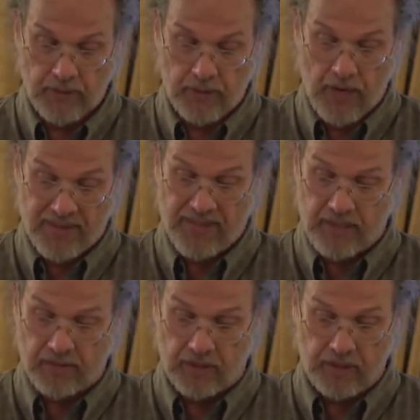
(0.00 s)
I
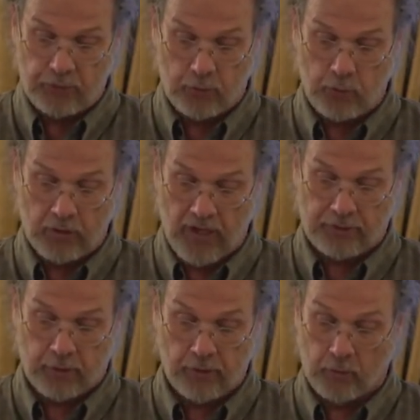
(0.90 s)
think that these two
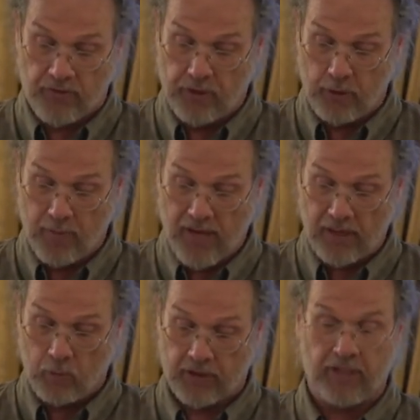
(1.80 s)
clusters within humanity
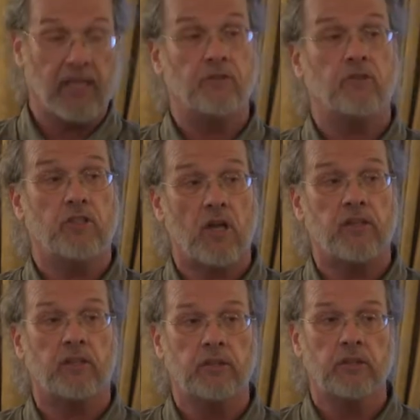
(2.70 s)
work against each
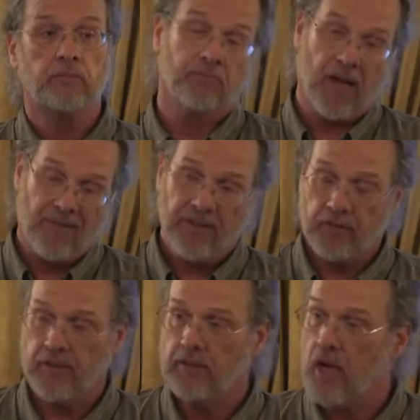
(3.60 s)
other,
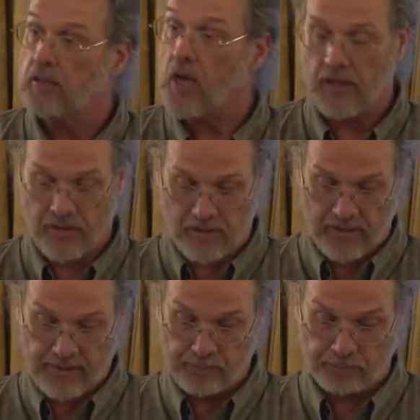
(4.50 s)
obviously
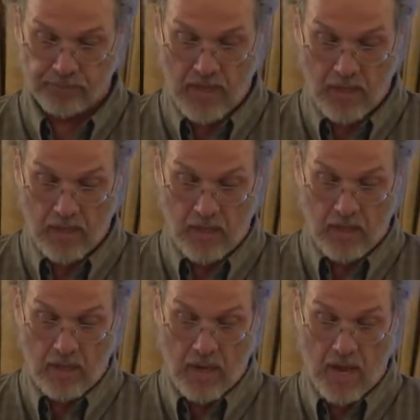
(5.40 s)
unconsciously,
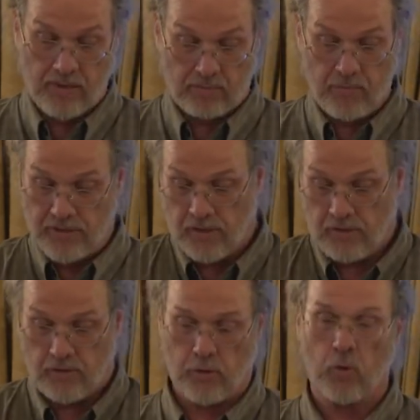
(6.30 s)
and this is
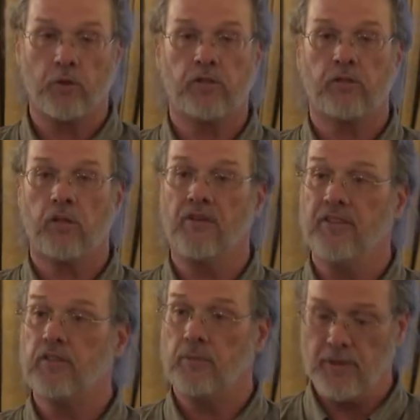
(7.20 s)
the source of
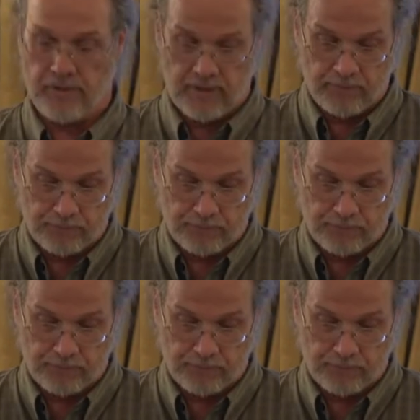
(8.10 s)
instability.